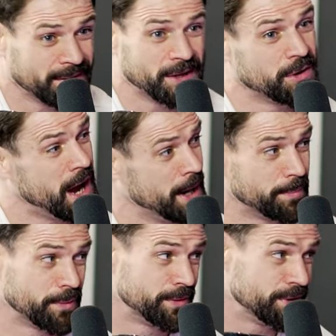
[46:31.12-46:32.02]
Yeah. Like you got to
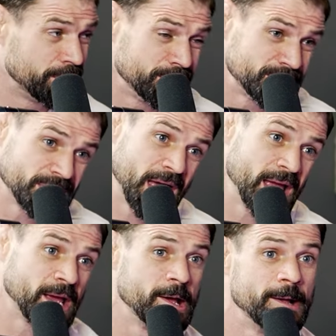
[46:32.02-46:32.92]
produce. Yeah.
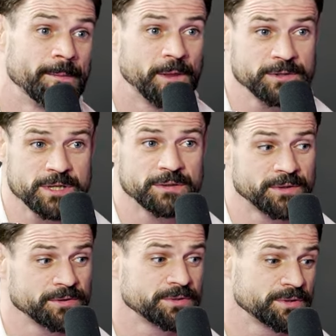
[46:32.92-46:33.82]
Like, there's a there's,